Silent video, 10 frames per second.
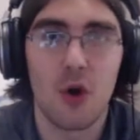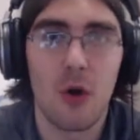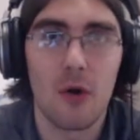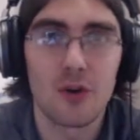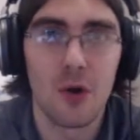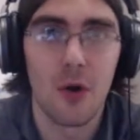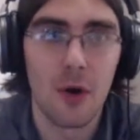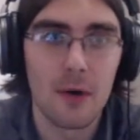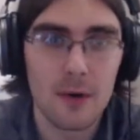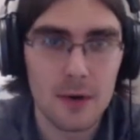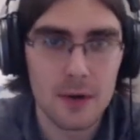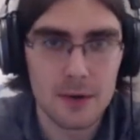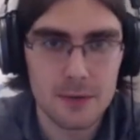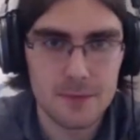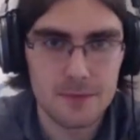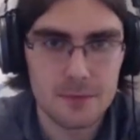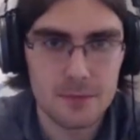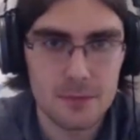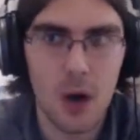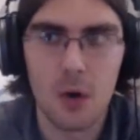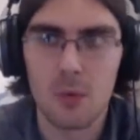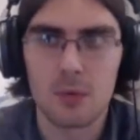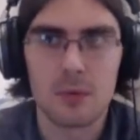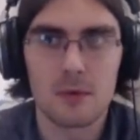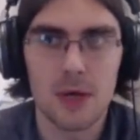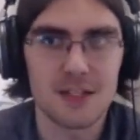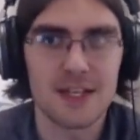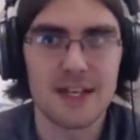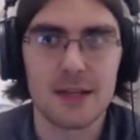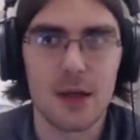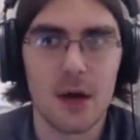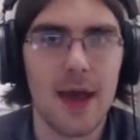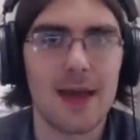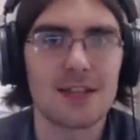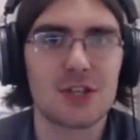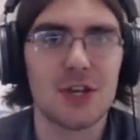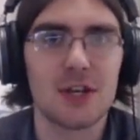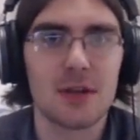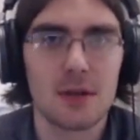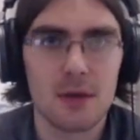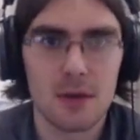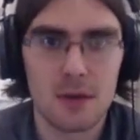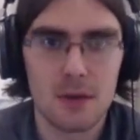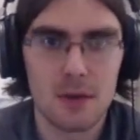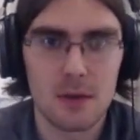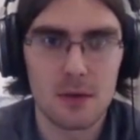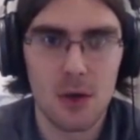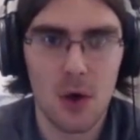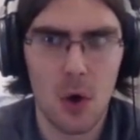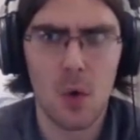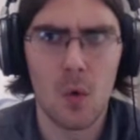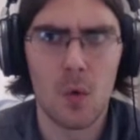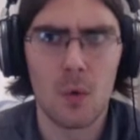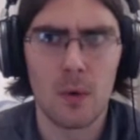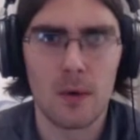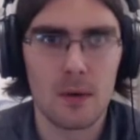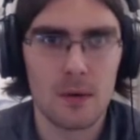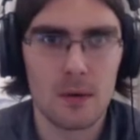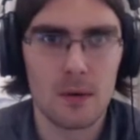after corridor. Oh, cutscene. Okay, that's good. Oh.